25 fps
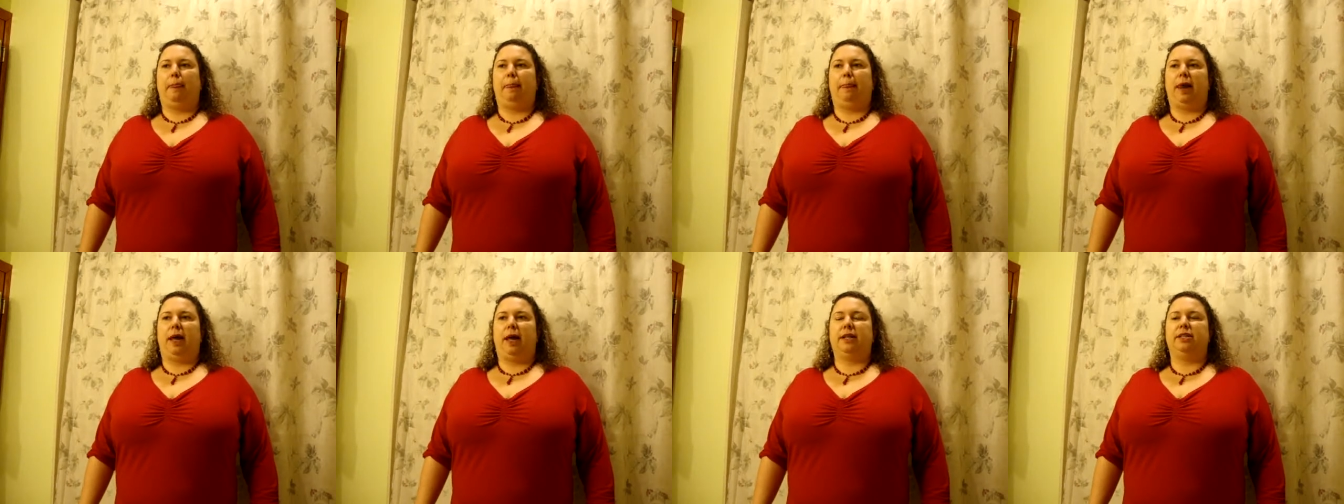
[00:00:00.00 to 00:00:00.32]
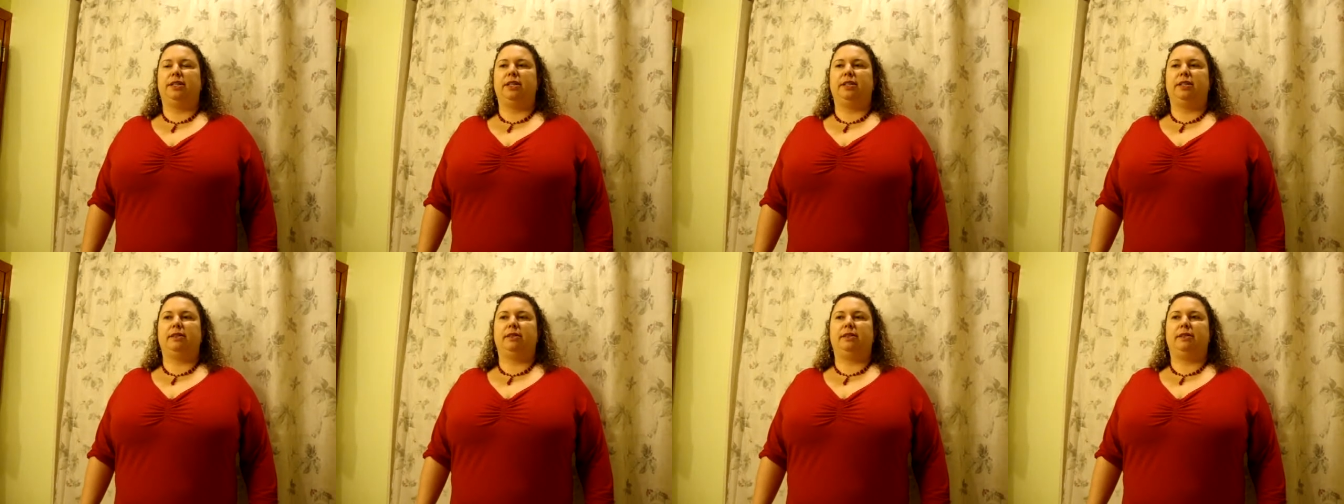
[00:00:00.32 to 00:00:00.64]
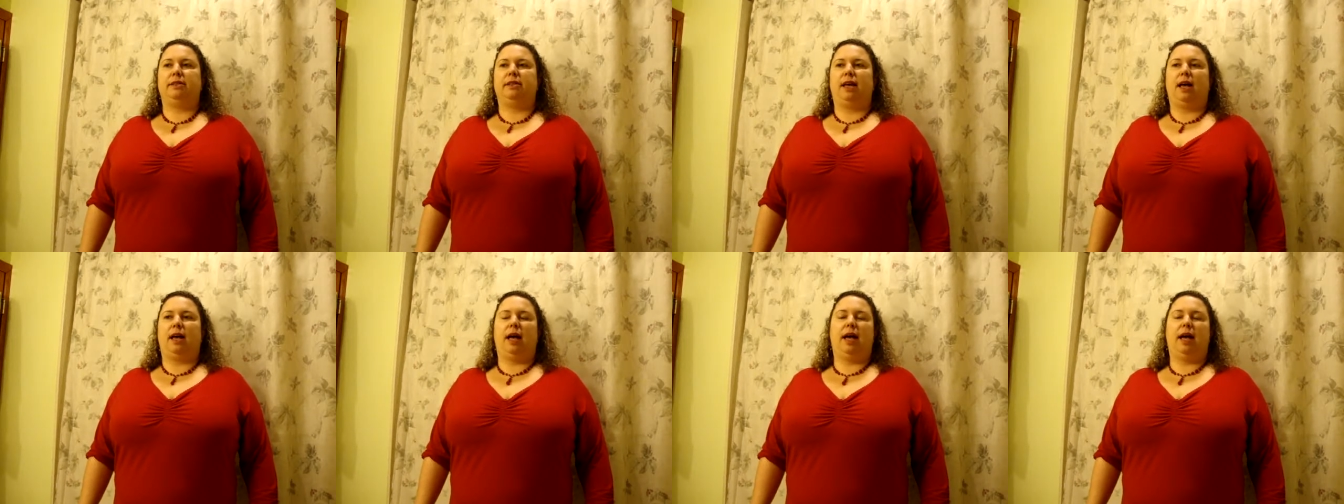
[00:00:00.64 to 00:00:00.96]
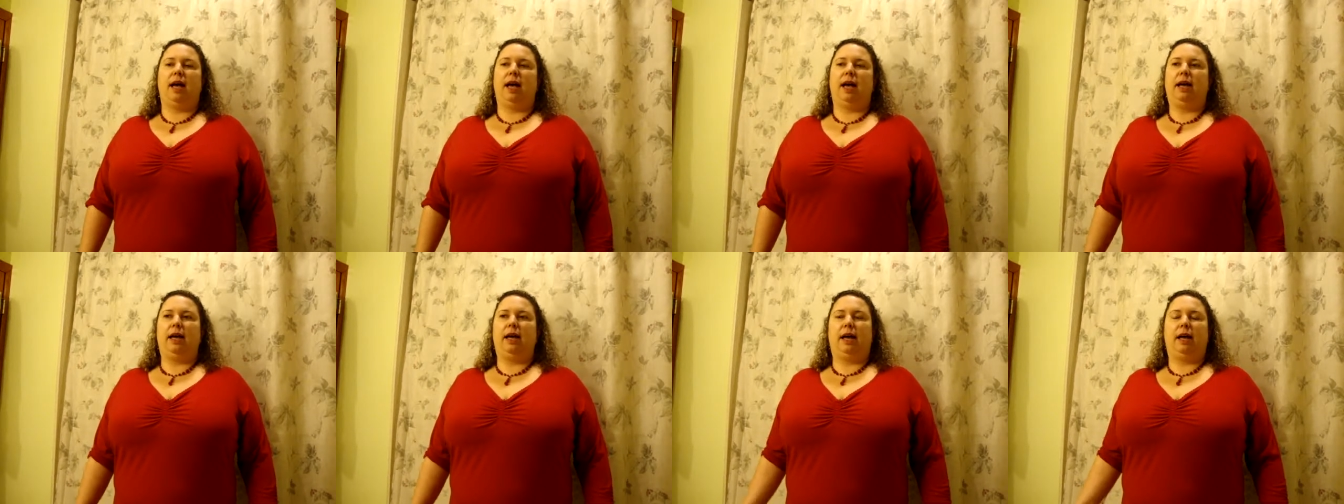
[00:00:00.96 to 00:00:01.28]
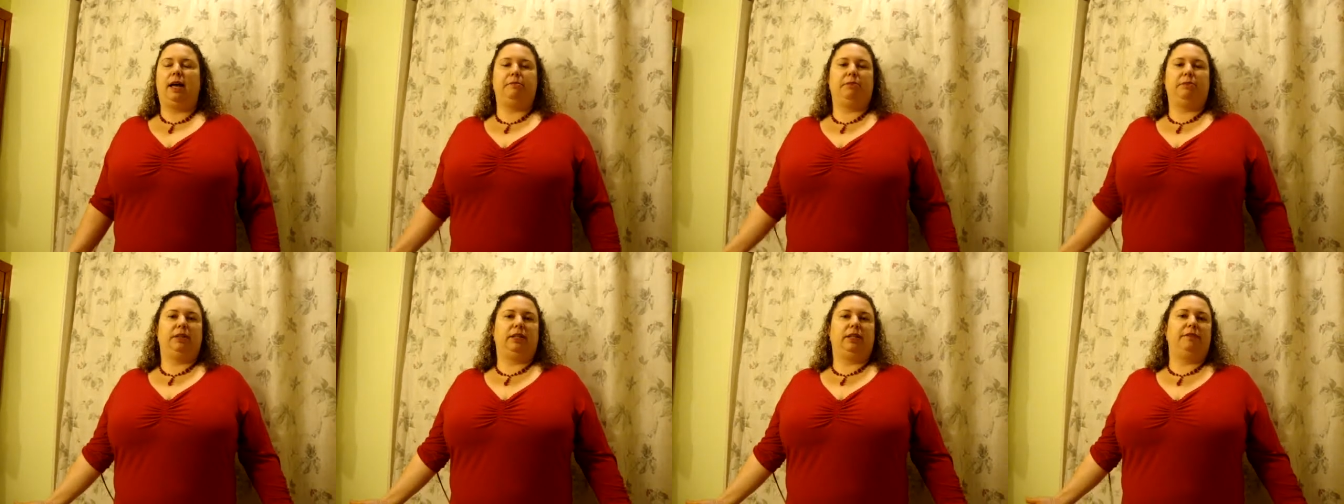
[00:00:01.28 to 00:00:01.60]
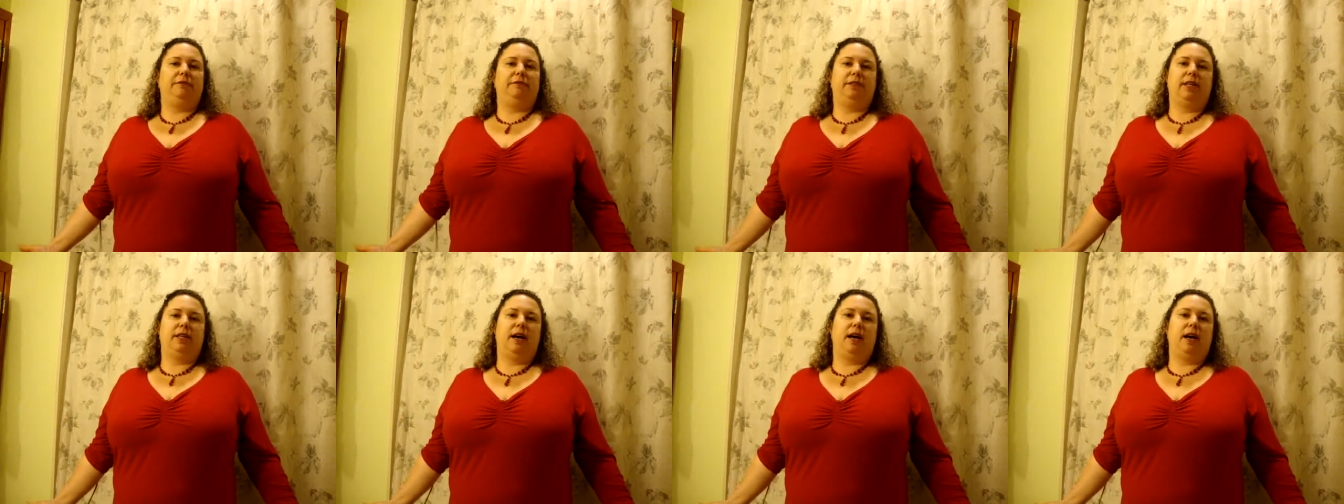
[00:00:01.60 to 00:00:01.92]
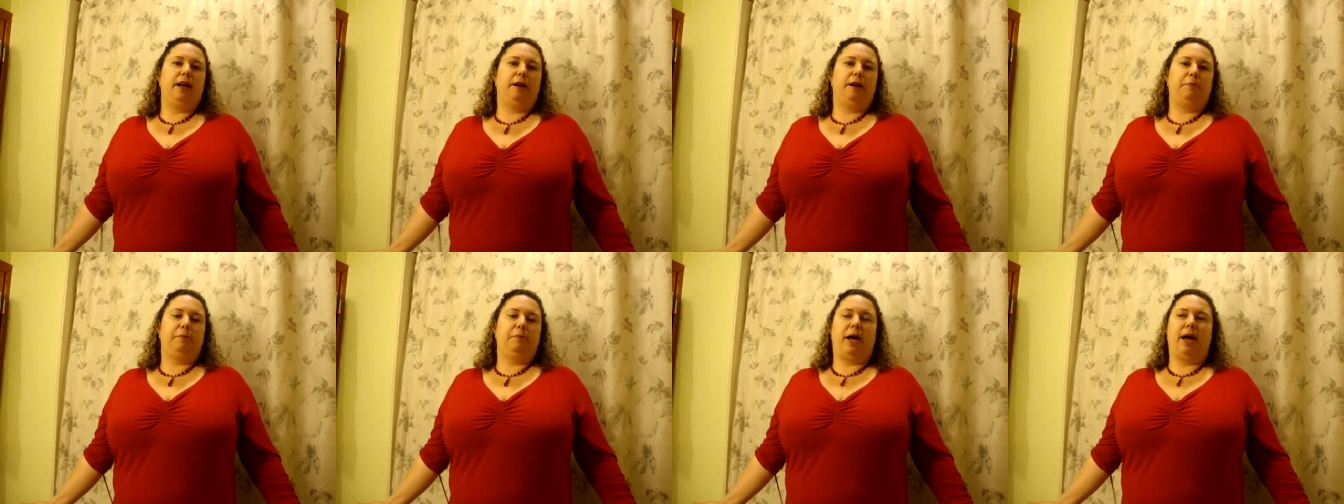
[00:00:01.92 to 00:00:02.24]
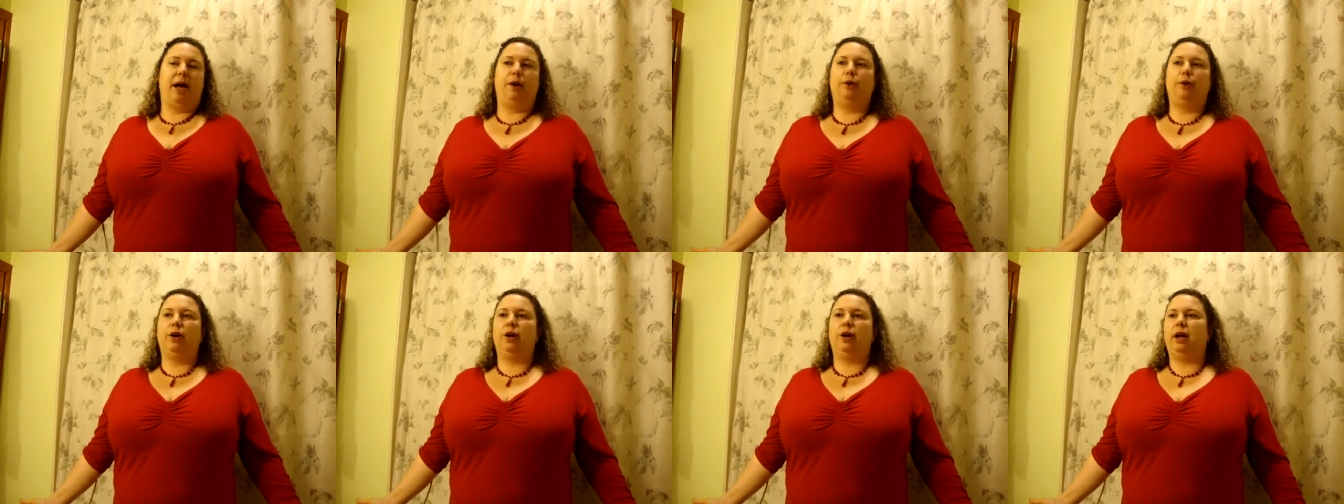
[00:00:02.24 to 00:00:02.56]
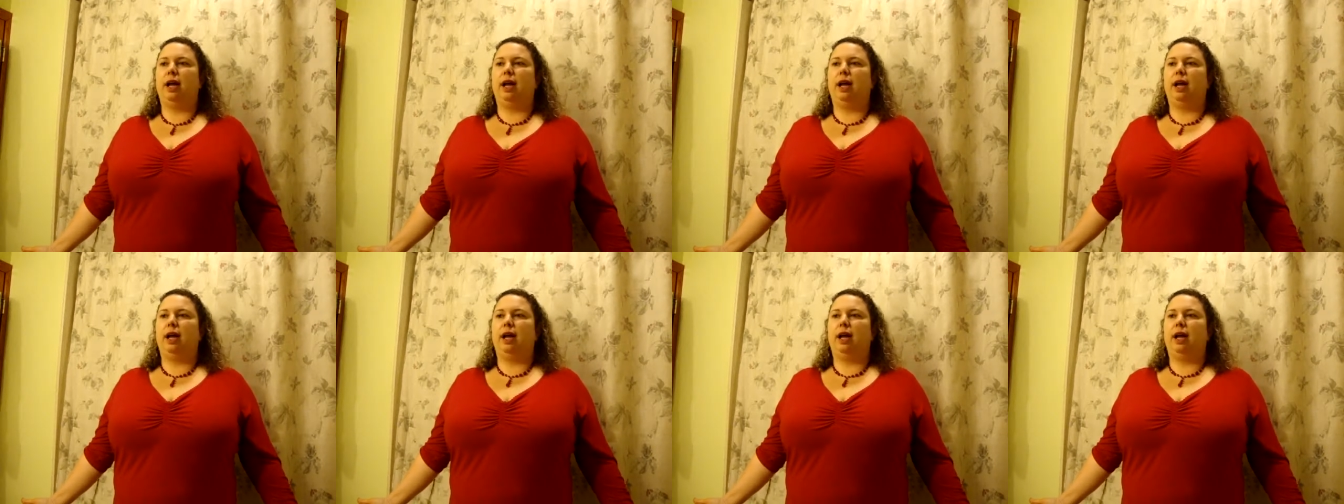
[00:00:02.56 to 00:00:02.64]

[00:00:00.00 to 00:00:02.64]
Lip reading: I believe in the higher power,